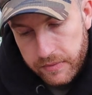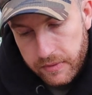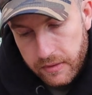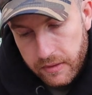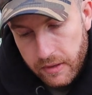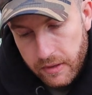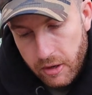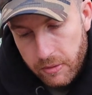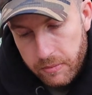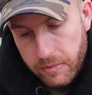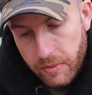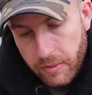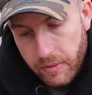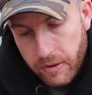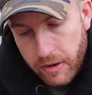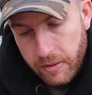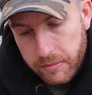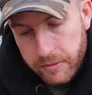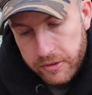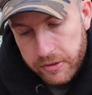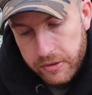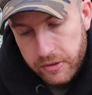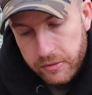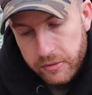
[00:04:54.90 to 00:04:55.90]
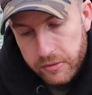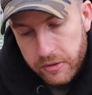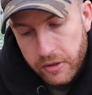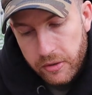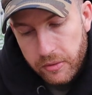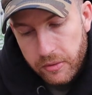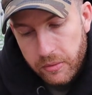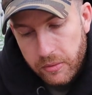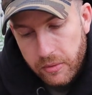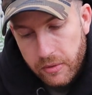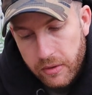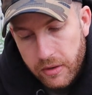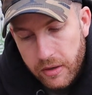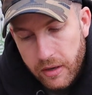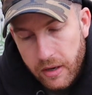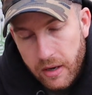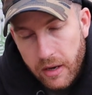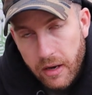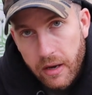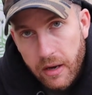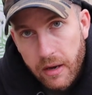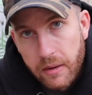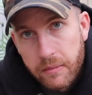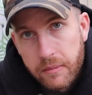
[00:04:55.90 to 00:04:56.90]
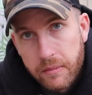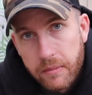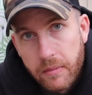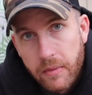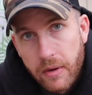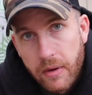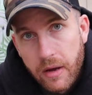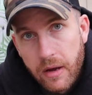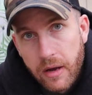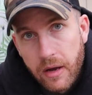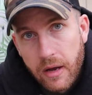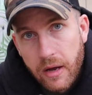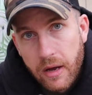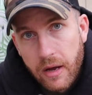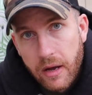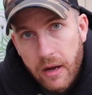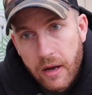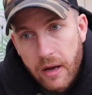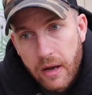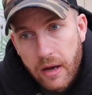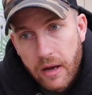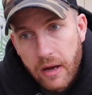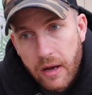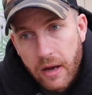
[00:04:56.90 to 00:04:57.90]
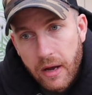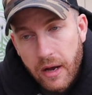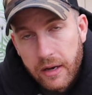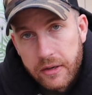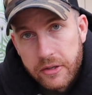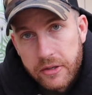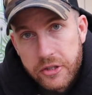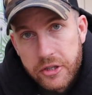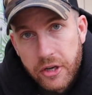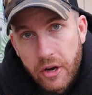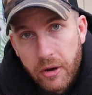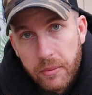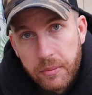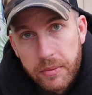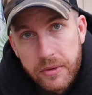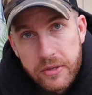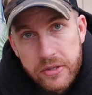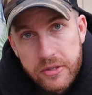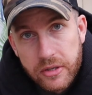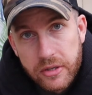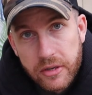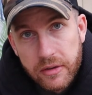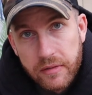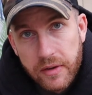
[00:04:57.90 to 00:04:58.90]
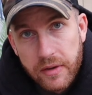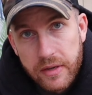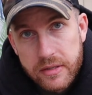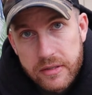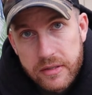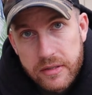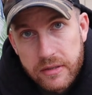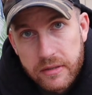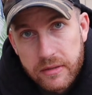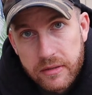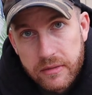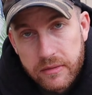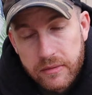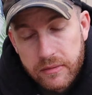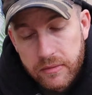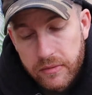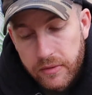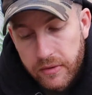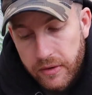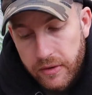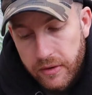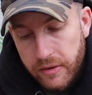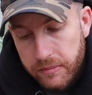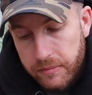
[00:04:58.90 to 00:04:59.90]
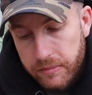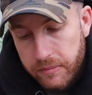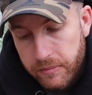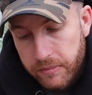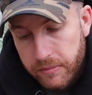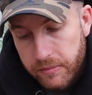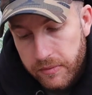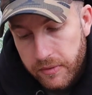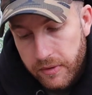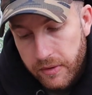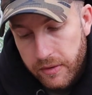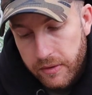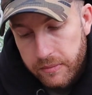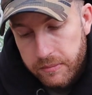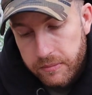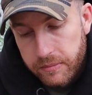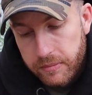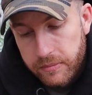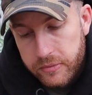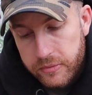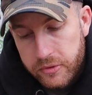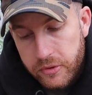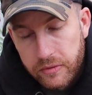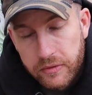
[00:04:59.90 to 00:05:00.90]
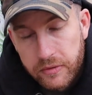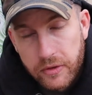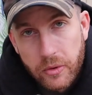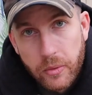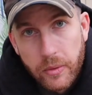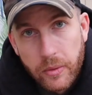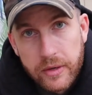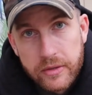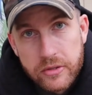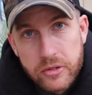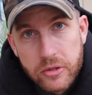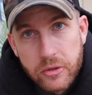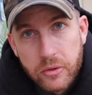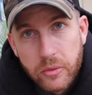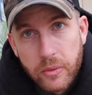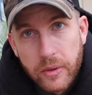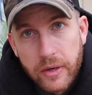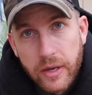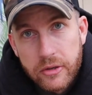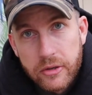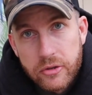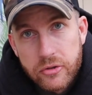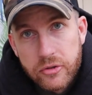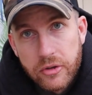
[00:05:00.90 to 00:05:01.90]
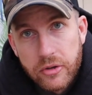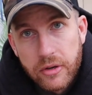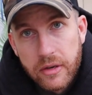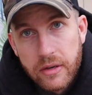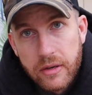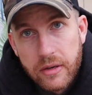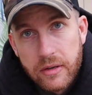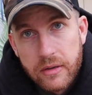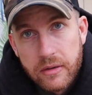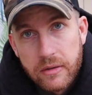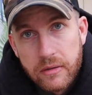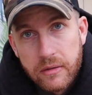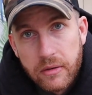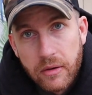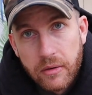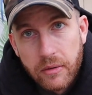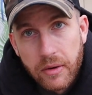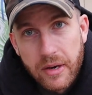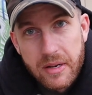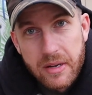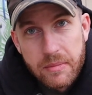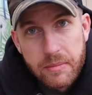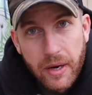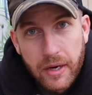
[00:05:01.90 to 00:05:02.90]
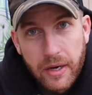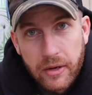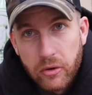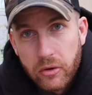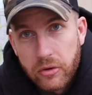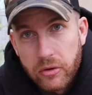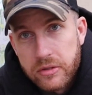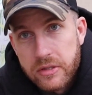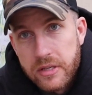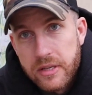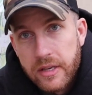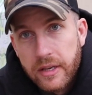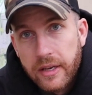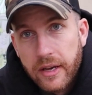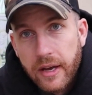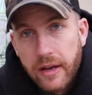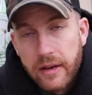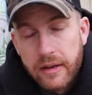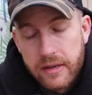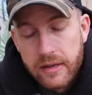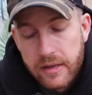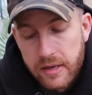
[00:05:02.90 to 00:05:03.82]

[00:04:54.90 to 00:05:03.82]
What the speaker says: Hobo Armour do a hand sharpening service for for sort of a quid, £2 extra on any pack of hooks that you get.